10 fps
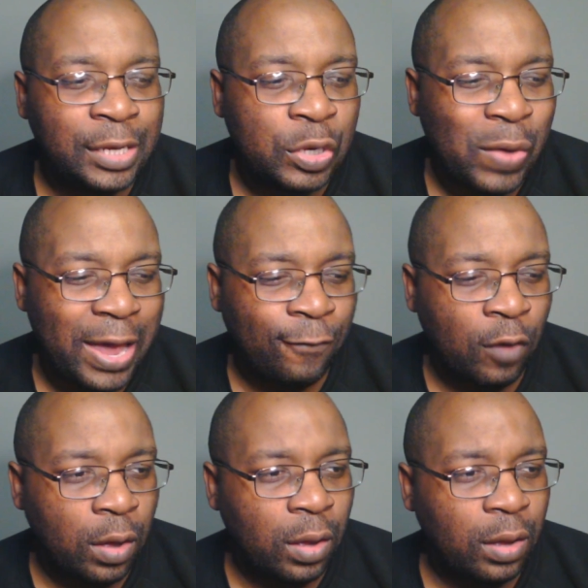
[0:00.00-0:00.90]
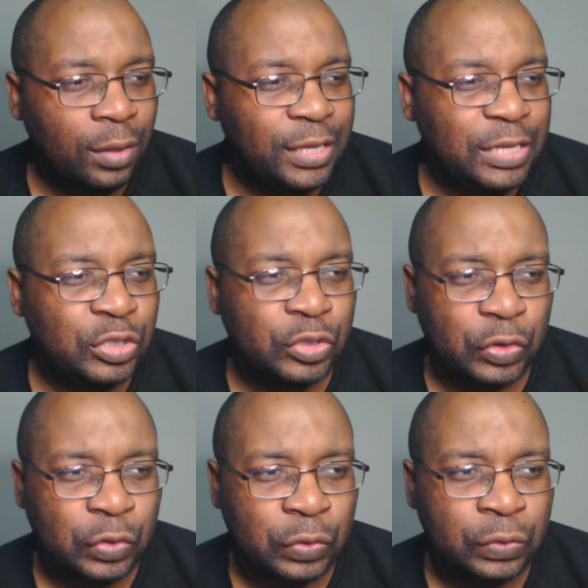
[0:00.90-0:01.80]
you have all these
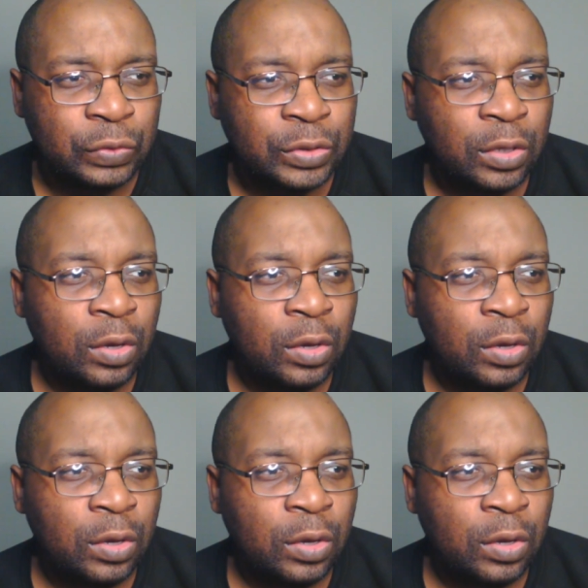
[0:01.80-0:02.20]
shoes,